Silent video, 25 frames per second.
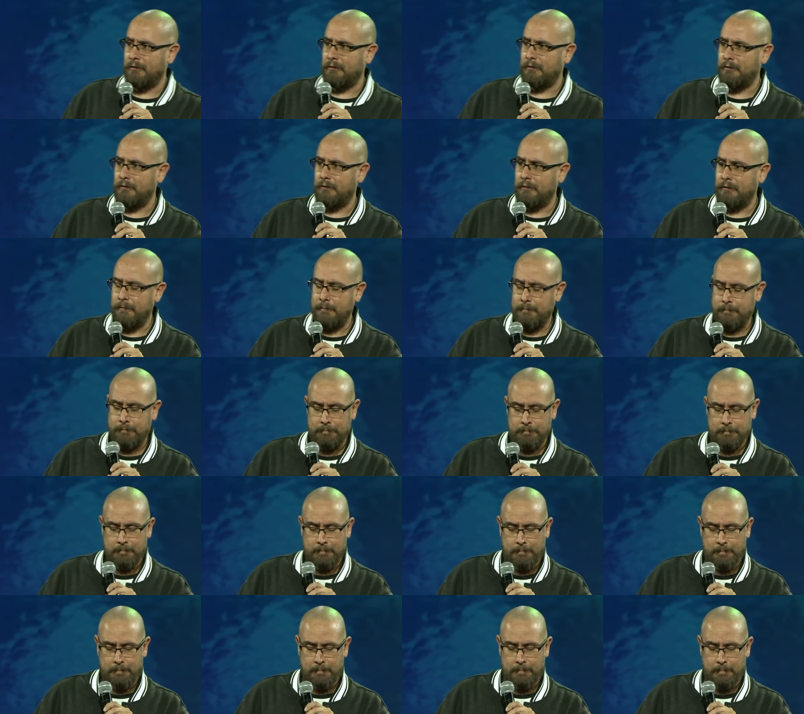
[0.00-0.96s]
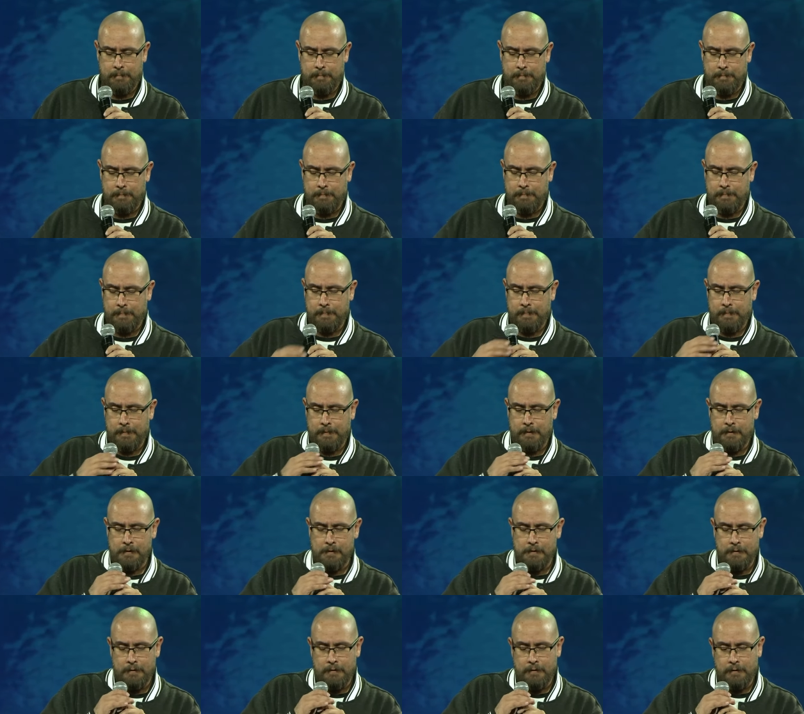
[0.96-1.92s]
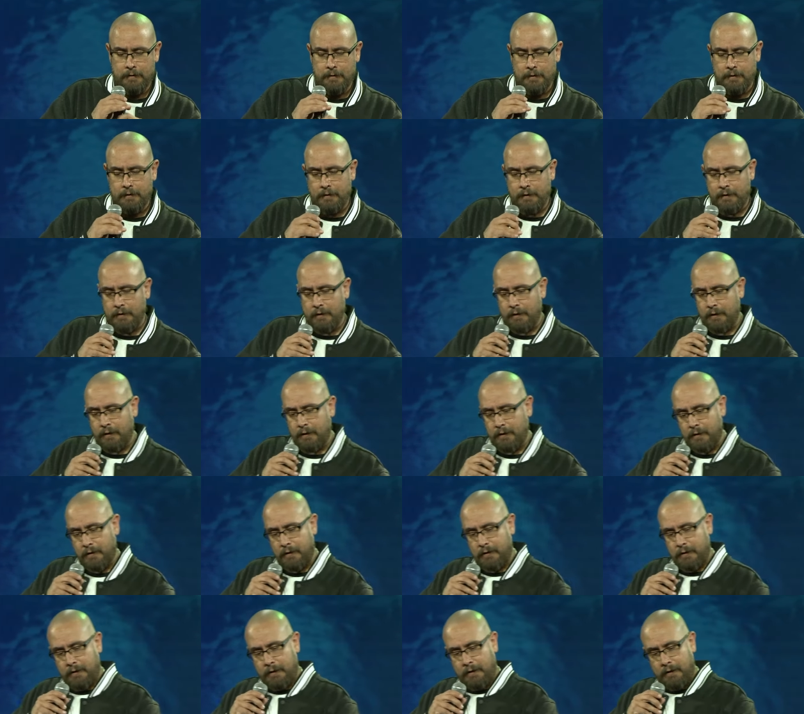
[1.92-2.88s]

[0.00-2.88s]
(silence)